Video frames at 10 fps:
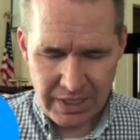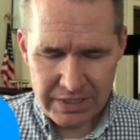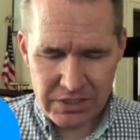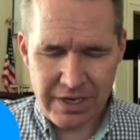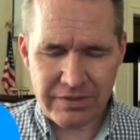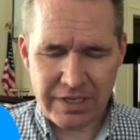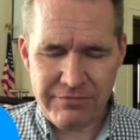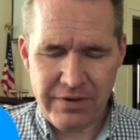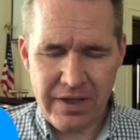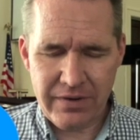Dear Heavenly
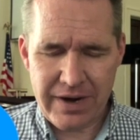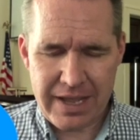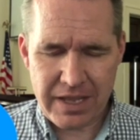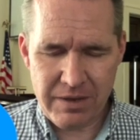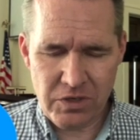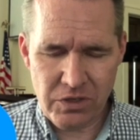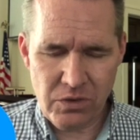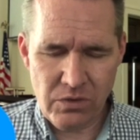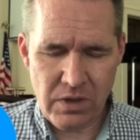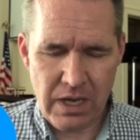Father, I come to
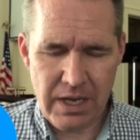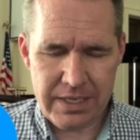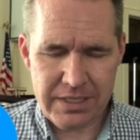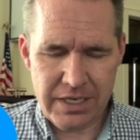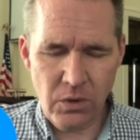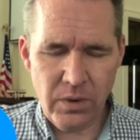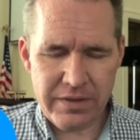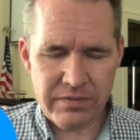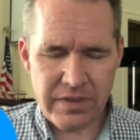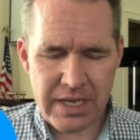you, God,
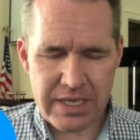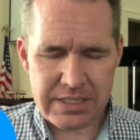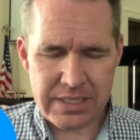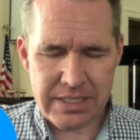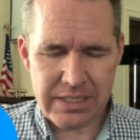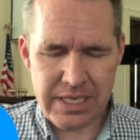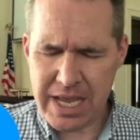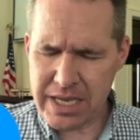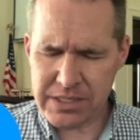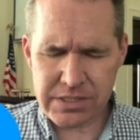knowing that,
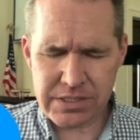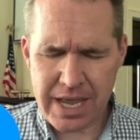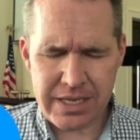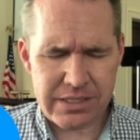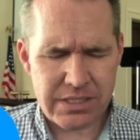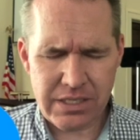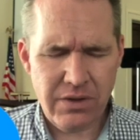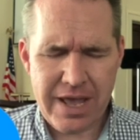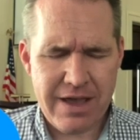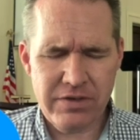yes, I
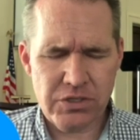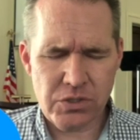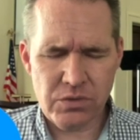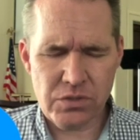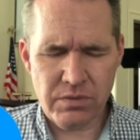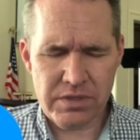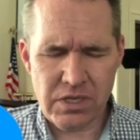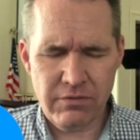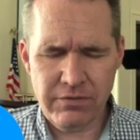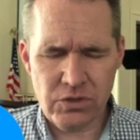still have issues with
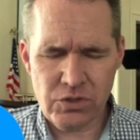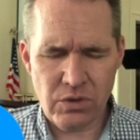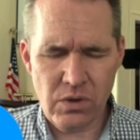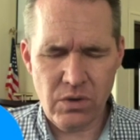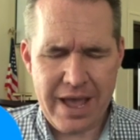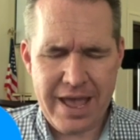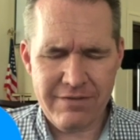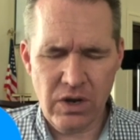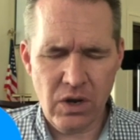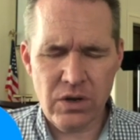self-control. I
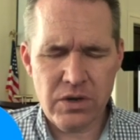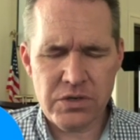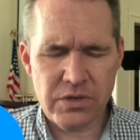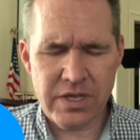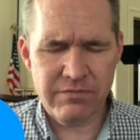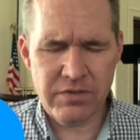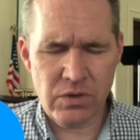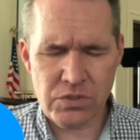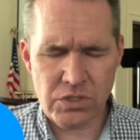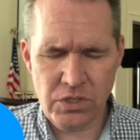have learned to give
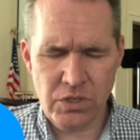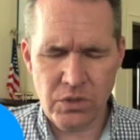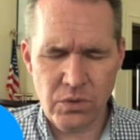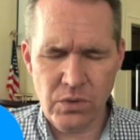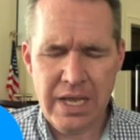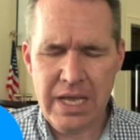those to you.